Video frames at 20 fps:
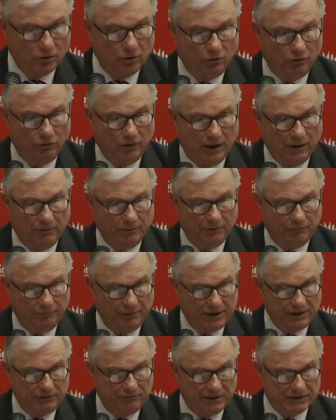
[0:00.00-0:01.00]
Although a
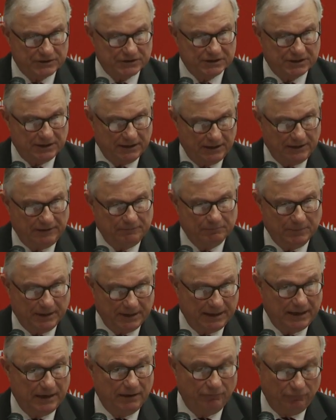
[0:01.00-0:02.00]
redress scheme
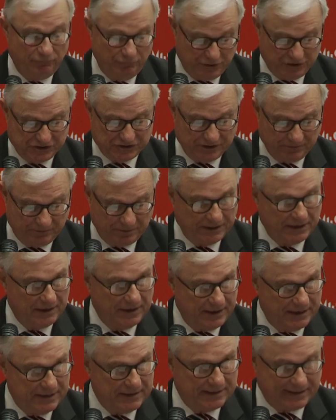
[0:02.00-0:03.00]
may reasonably
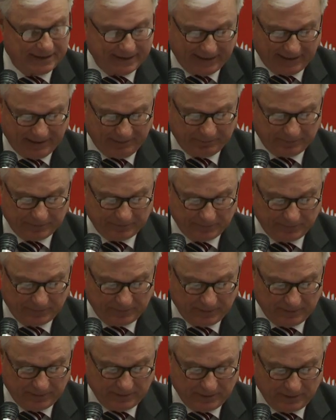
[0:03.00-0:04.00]
need a cap,
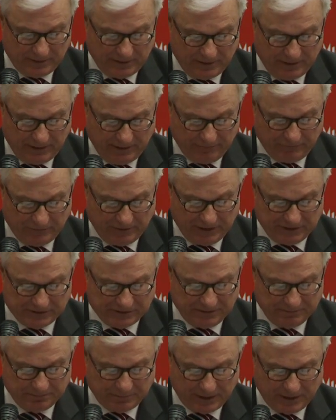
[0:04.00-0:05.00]
if it
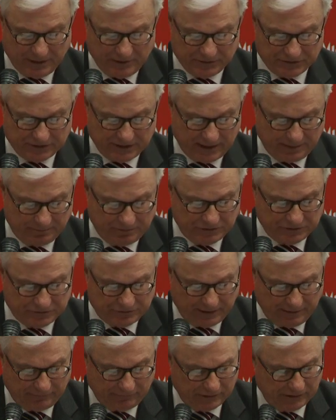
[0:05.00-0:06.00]
is imposed
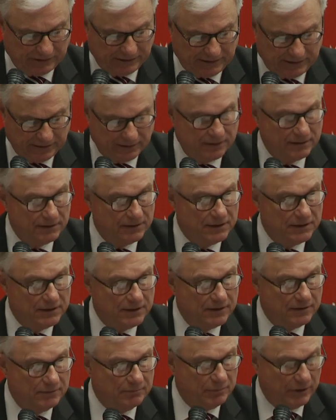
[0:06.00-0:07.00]
arbitrarily
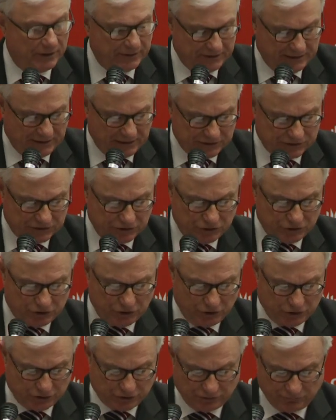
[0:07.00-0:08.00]
by the
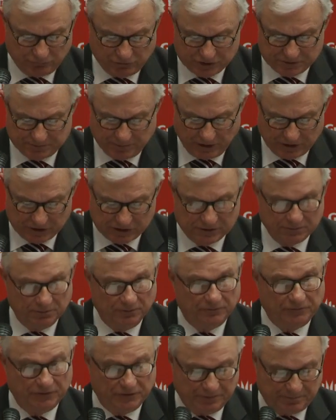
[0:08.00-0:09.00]
institution
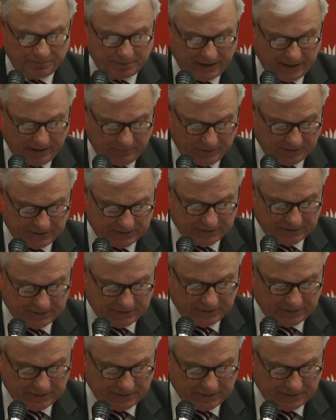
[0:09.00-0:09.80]
responsible for the payment,